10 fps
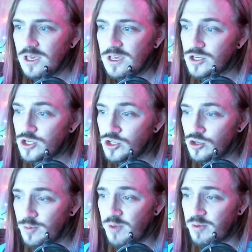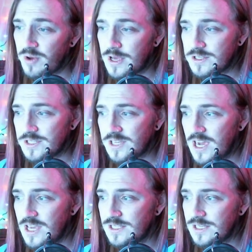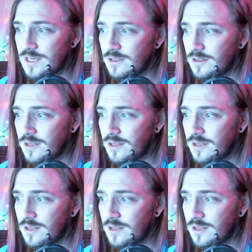"it should be pronounced Casey,